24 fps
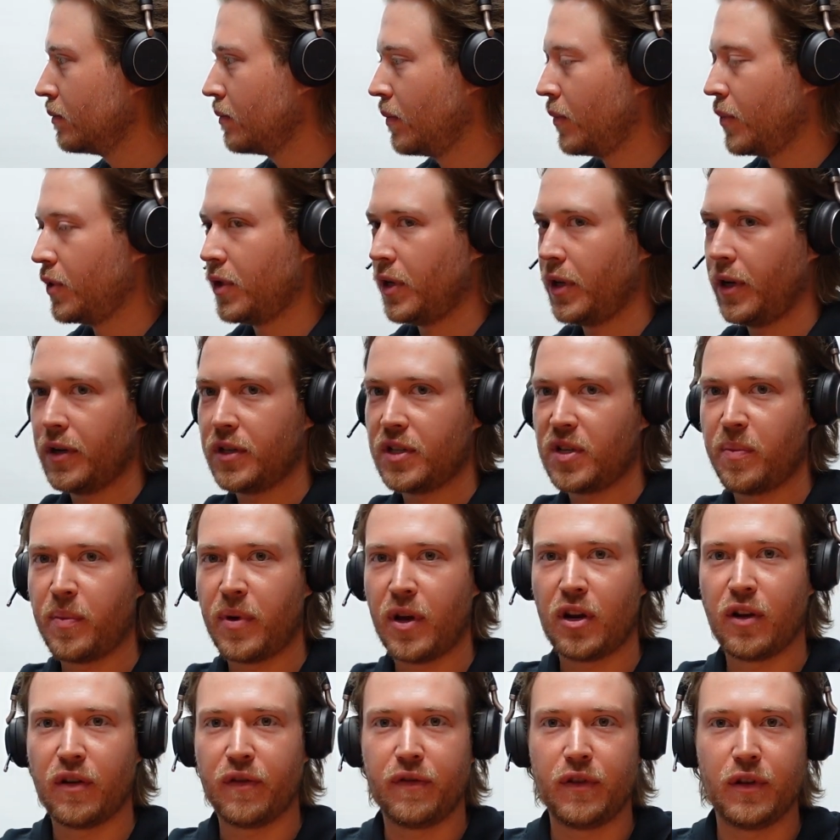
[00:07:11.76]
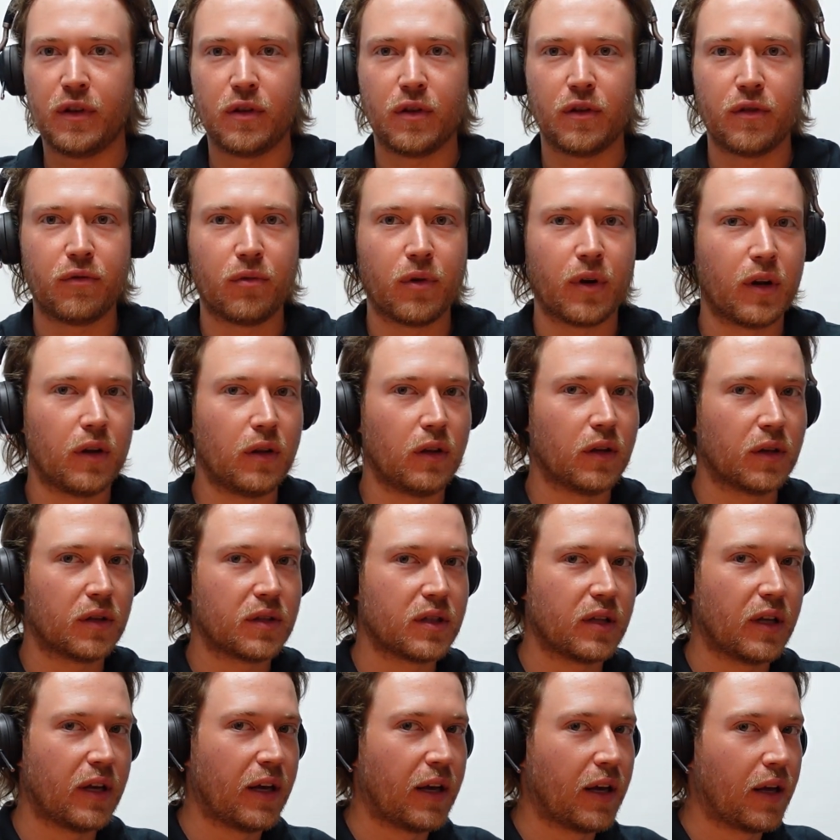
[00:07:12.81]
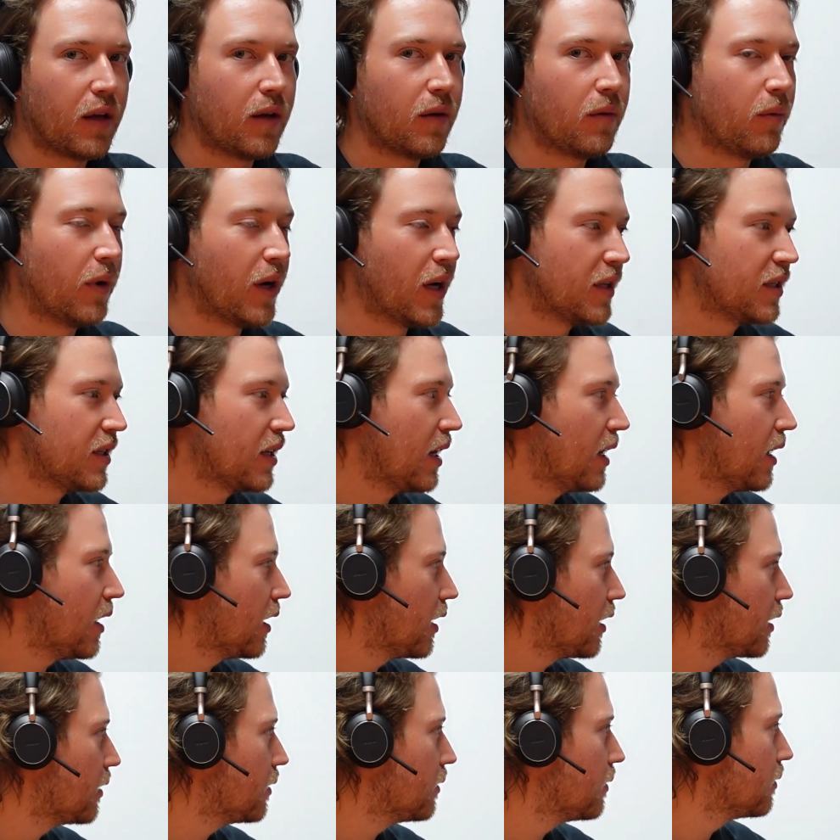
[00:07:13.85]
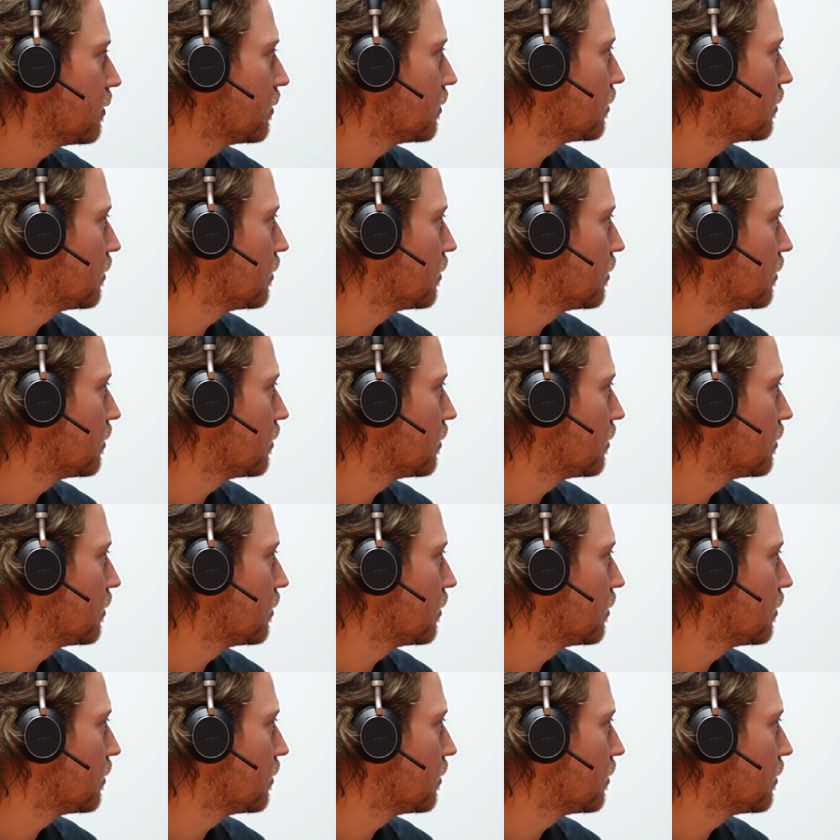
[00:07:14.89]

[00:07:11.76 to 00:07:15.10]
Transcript: So here's a better view of what it looks like when it's on.